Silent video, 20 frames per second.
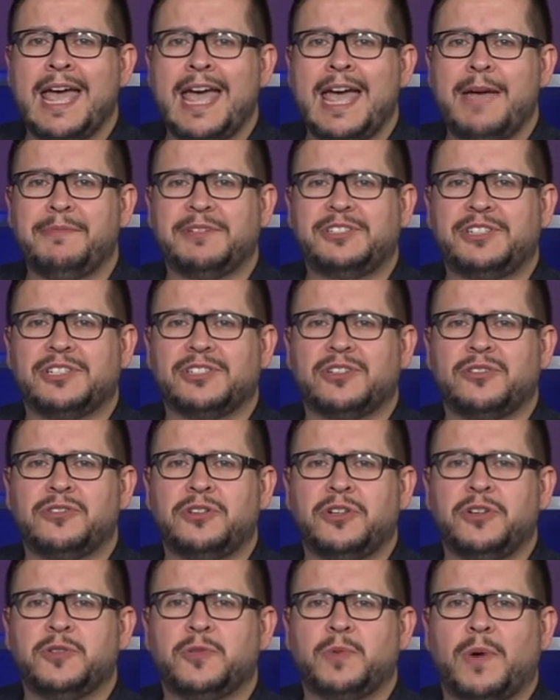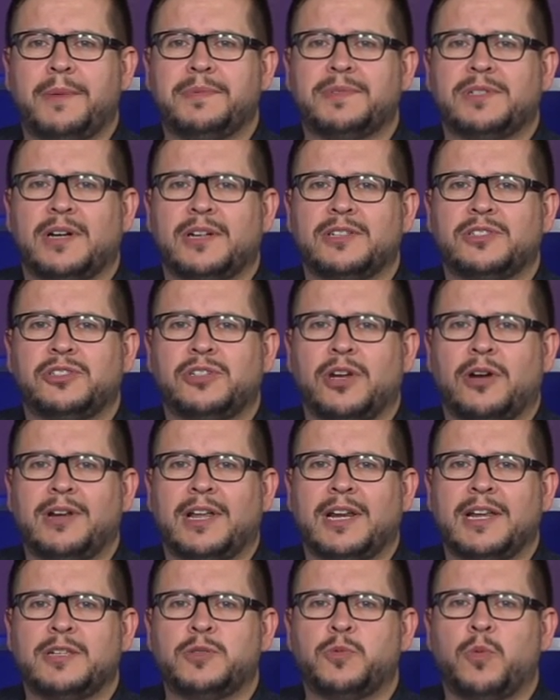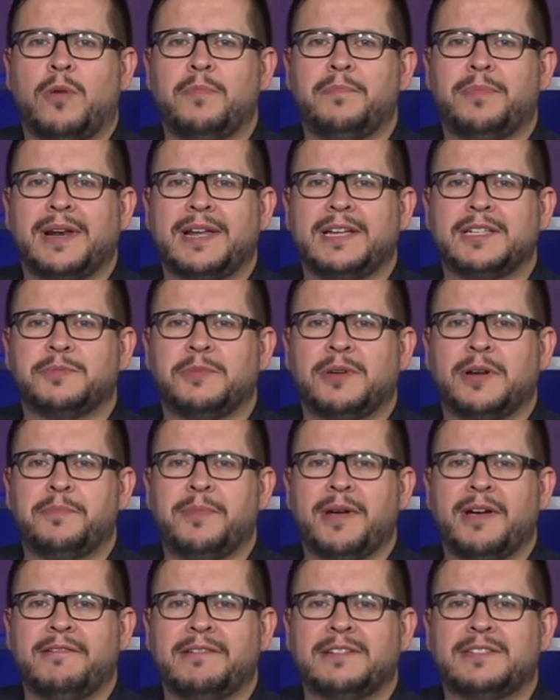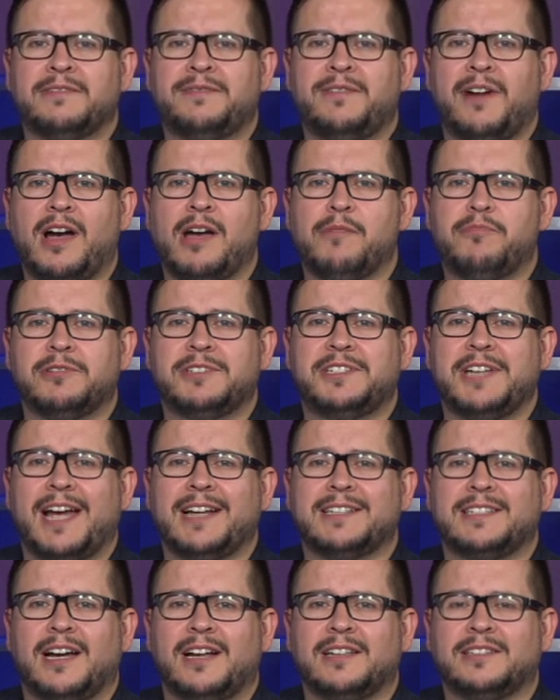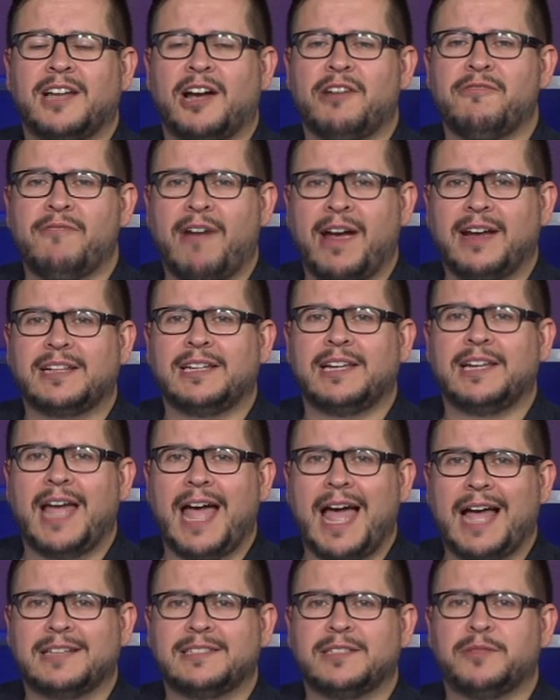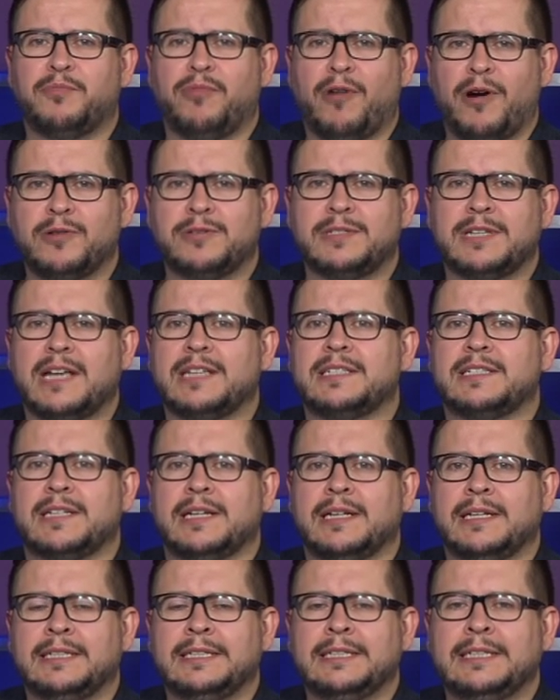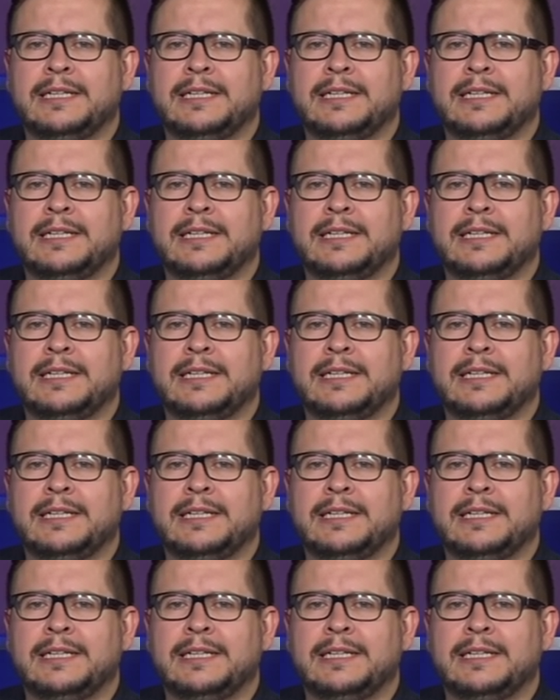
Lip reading: Images on news websites showed at least one policeman appearing to fire a projectile directly at a protester.